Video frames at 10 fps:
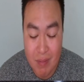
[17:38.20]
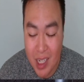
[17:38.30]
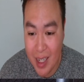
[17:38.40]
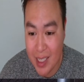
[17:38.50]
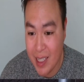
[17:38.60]

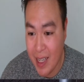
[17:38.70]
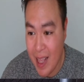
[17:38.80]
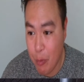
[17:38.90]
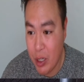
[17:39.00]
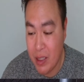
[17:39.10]
let's say
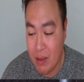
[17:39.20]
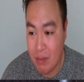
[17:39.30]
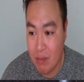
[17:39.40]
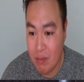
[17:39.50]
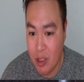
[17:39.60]
that we
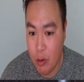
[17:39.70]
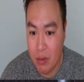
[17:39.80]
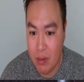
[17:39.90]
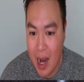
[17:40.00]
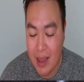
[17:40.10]
can,
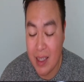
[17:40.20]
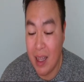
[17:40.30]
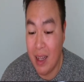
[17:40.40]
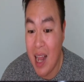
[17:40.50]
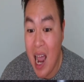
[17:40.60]
I think
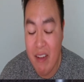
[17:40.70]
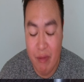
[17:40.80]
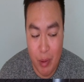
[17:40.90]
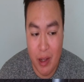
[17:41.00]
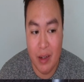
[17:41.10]
the
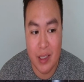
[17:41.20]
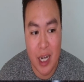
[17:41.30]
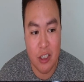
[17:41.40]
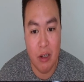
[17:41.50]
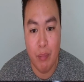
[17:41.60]
live play is
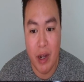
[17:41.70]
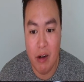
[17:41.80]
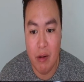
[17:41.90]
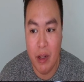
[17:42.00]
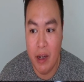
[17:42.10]
actually a
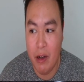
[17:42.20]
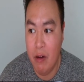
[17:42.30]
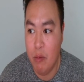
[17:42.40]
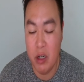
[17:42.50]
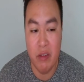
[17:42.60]
better play
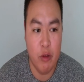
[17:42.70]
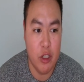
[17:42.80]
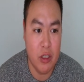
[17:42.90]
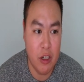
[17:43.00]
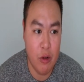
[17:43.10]
on
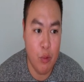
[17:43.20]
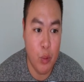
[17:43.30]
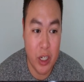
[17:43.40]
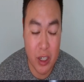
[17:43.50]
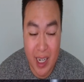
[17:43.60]
Ribovics.
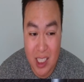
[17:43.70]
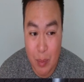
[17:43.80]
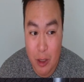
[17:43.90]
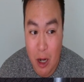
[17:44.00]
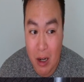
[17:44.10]
We could get
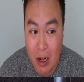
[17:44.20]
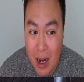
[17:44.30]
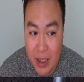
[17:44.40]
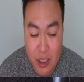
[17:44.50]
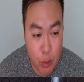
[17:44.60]
some dog
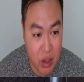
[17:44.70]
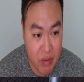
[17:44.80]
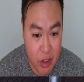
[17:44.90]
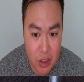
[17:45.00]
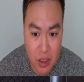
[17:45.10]
odds on
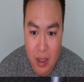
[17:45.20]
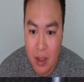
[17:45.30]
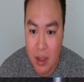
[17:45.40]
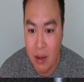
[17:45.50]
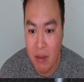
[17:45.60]
Ribovics,
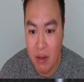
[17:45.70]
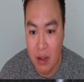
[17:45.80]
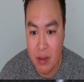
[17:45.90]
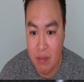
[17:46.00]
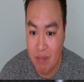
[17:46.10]

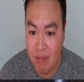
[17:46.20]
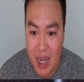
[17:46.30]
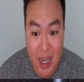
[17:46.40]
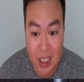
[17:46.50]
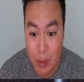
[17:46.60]

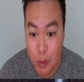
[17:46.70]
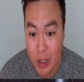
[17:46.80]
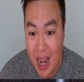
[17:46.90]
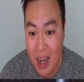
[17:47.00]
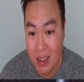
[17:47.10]
kind of similar
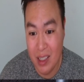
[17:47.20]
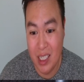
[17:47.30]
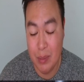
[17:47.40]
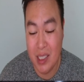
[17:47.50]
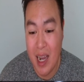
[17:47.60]
to how
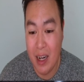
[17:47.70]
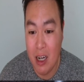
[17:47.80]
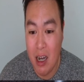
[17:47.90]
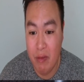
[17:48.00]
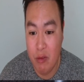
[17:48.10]
Nazim
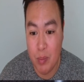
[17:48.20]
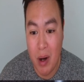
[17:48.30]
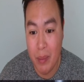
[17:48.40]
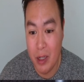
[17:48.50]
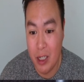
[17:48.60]
Sadikov was
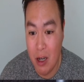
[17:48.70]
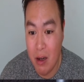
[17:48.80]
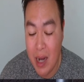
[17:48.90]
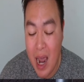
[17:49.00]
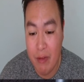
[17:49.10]
probably a
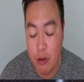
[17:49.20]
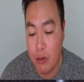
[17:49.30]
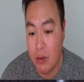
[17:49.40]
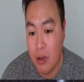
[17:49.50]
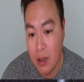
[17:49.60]
dog after,